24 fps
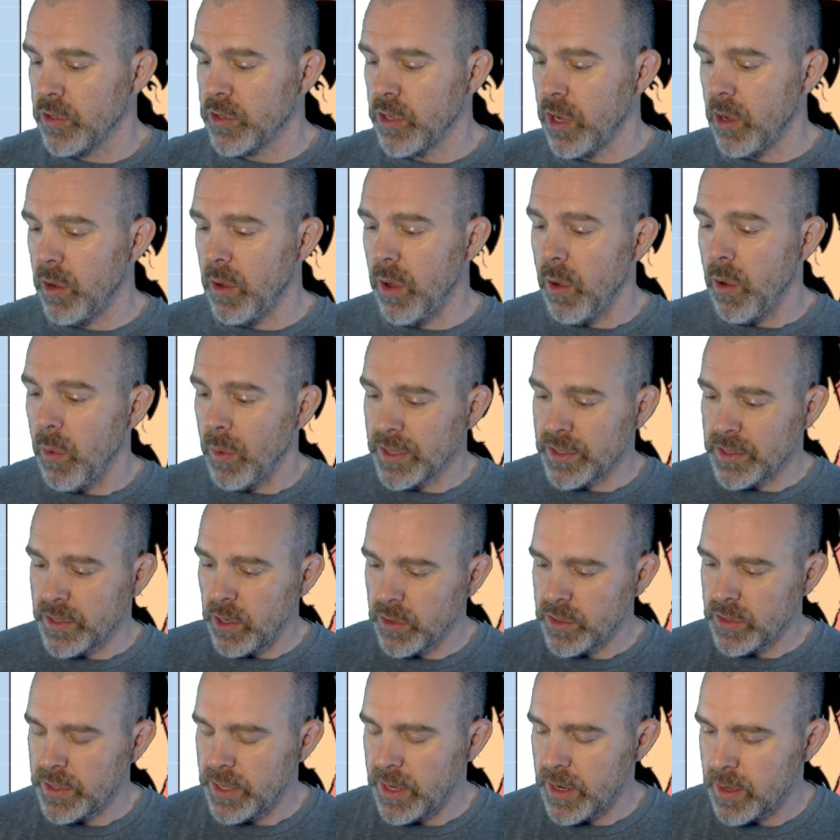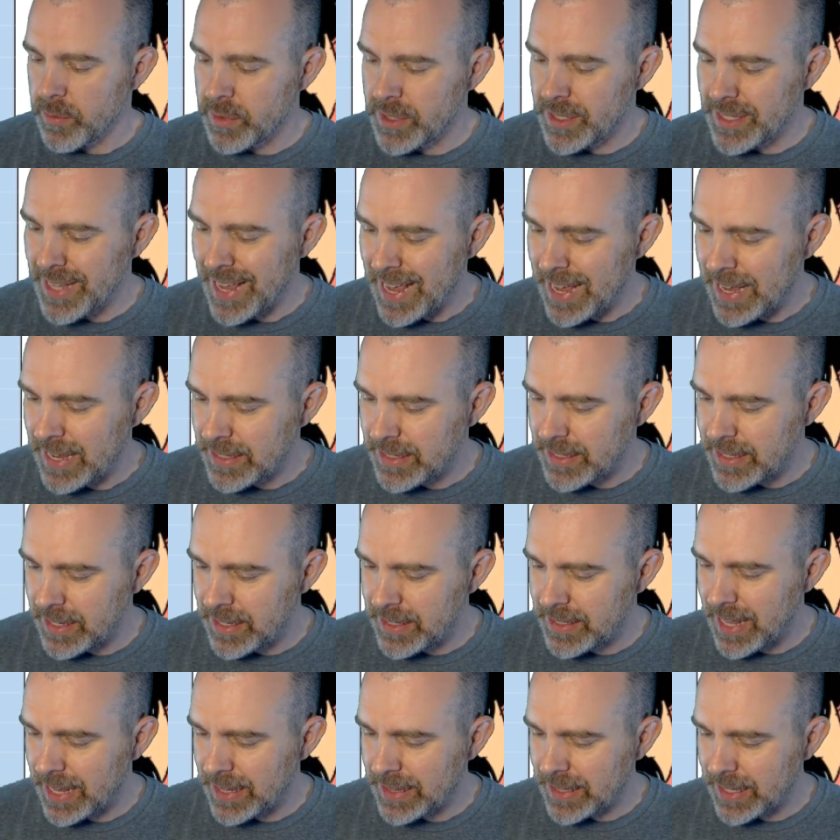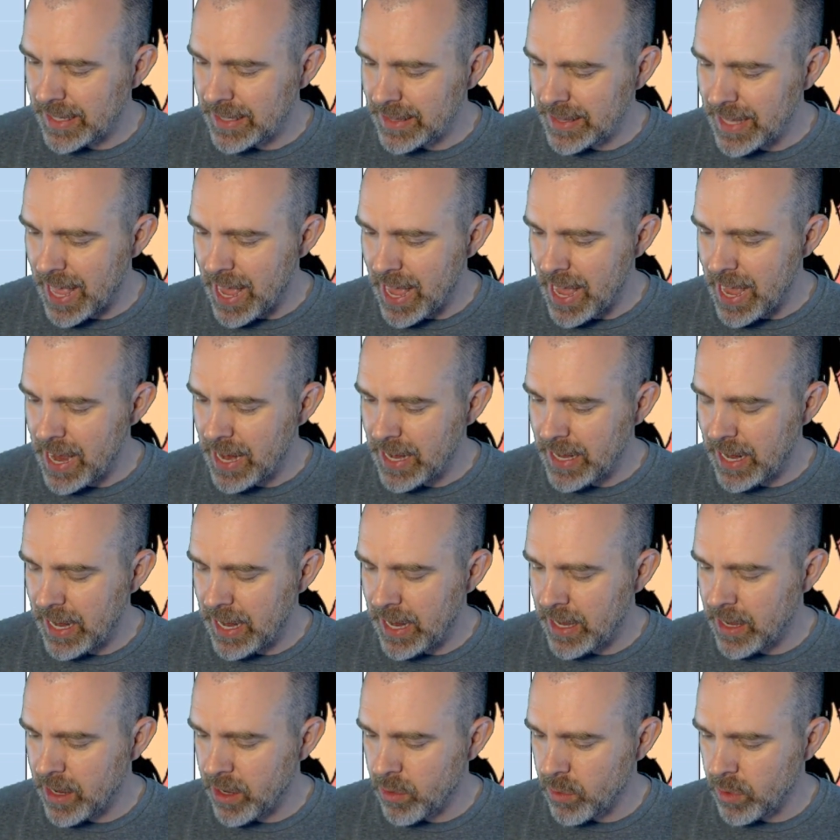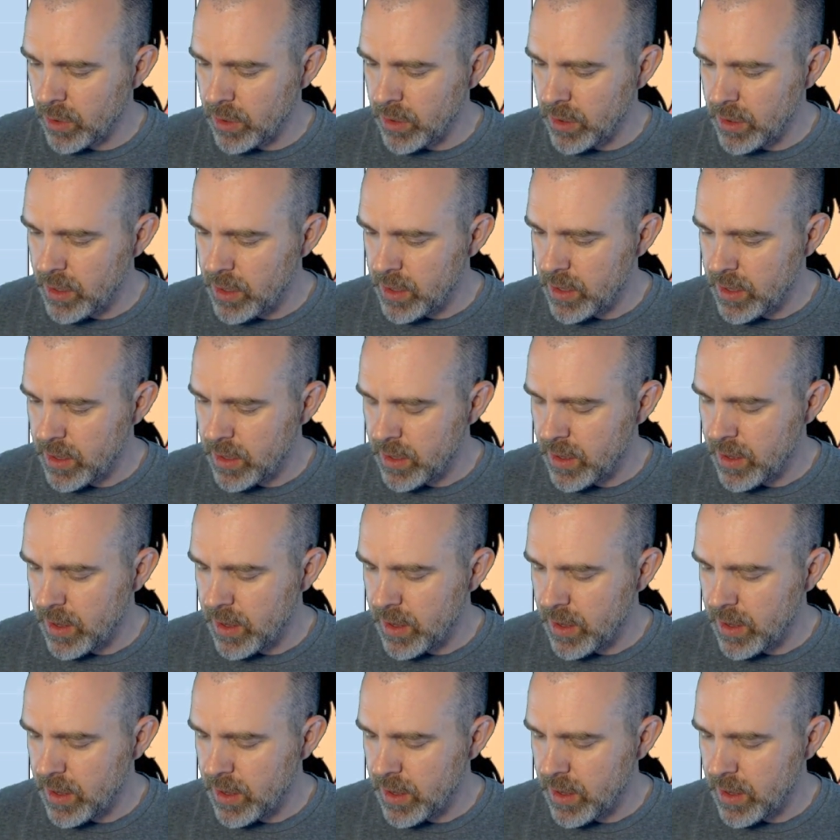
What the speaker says: So what Stokes' theorem says is that the line integral